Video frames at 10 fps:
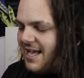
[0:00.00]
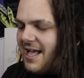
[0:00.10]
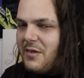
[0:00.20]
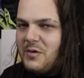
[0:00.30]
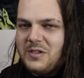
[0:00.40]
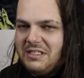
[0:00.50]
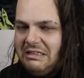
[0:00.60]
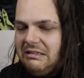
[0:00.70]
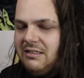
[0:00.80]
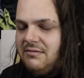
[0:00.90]
That was
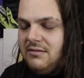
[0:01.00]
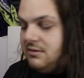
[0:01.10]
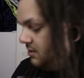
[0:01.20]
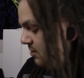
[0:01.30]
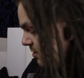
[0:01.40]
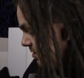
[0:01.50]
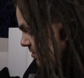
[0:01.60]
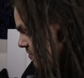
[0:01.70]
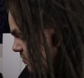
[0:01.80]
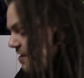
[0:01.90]

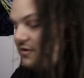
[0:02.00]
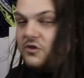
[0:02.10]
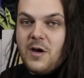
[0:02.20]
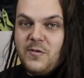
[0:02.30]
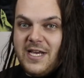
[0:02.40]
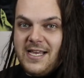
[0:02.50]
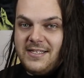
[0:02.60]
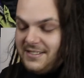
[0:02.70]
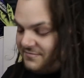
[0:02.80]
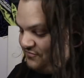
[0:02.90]
rather
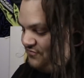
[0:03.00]
traumatizing.